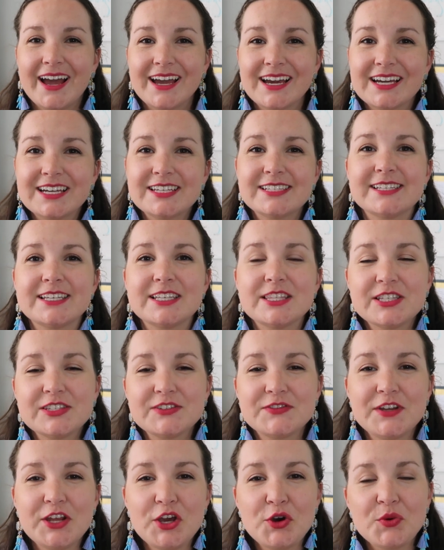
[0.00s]
Hi guys, in
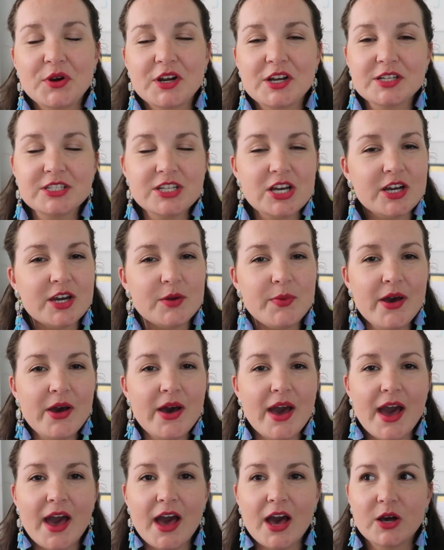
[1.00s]
this video we're going to talk
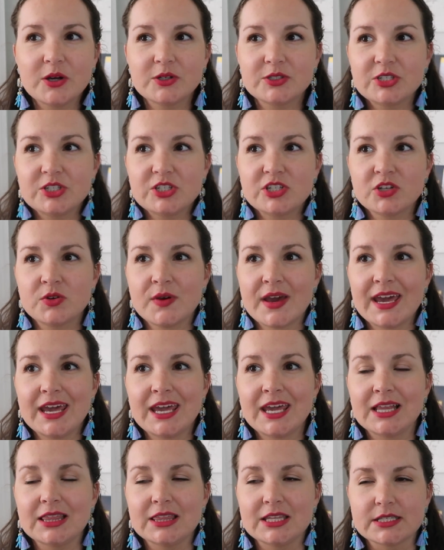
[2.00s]
about how to do
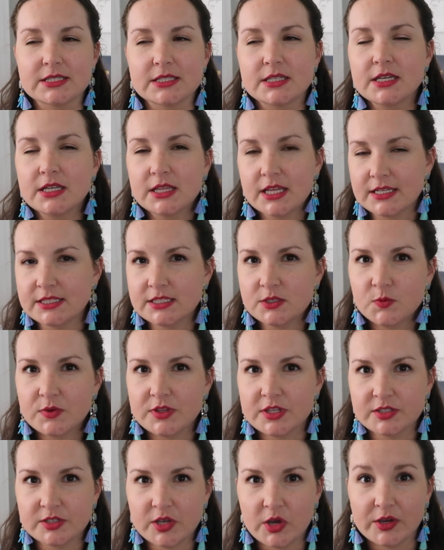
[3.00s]
a listening lesson
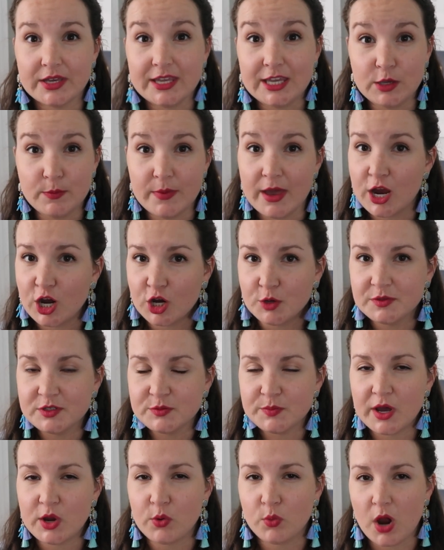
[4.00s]
with the song Im
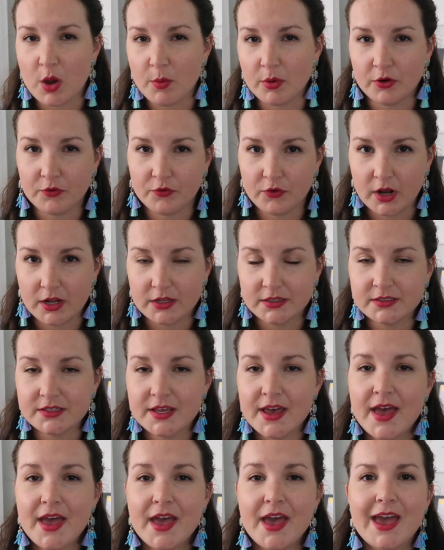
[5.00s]
Herbst by Robert Franz.
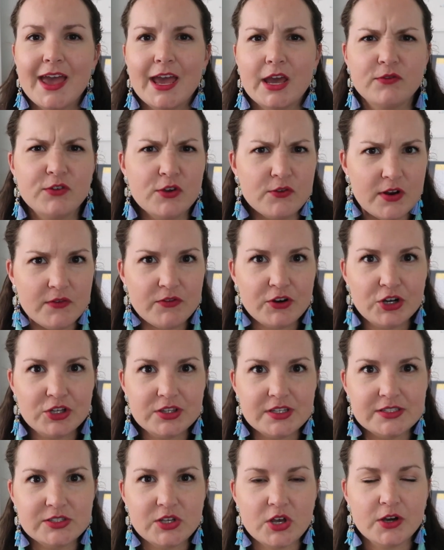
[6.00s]
If you've never
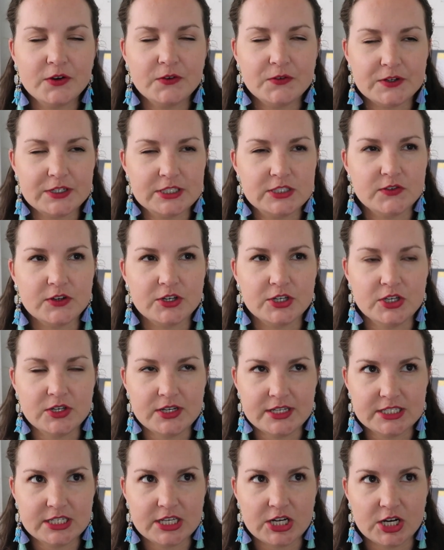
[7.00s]
heard this song, first of all, you
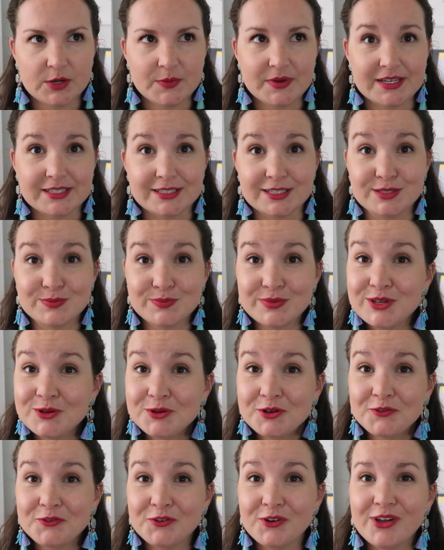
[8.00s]
need to hear it because it's
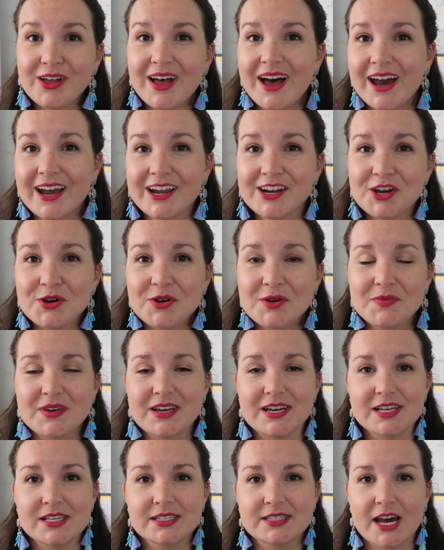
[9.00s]
beautiful. I know it
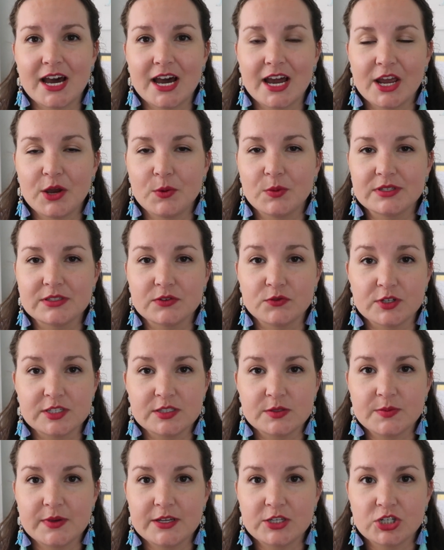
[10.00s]
because I was a
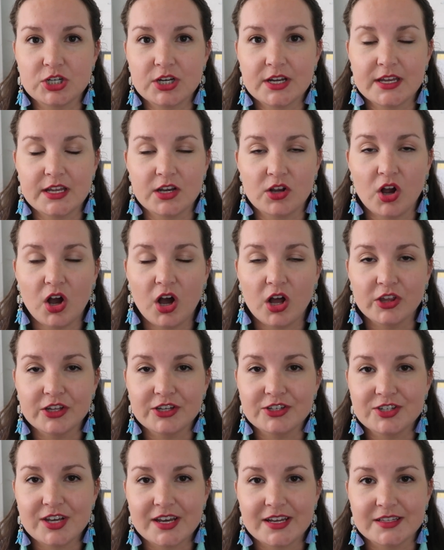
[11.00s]
voice major in
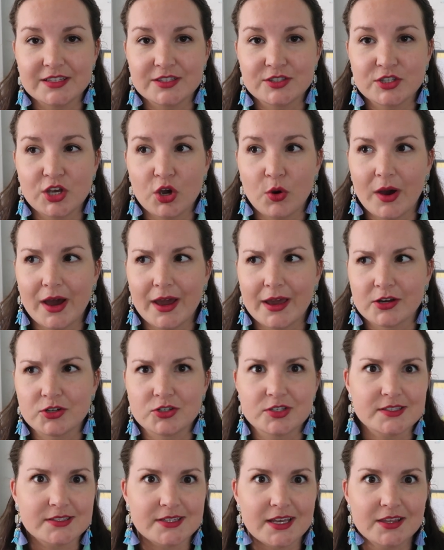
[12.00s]
college, and so I
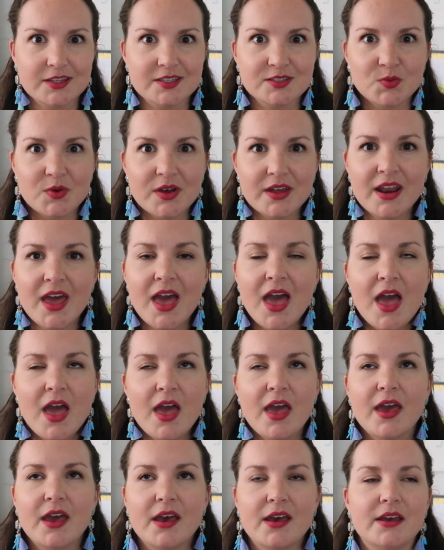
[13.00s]
actually sang this one,
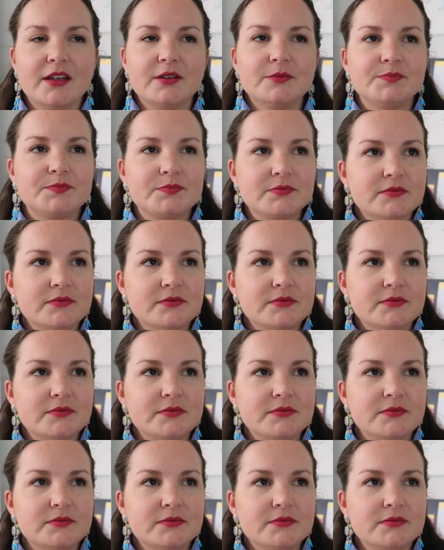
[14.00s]
and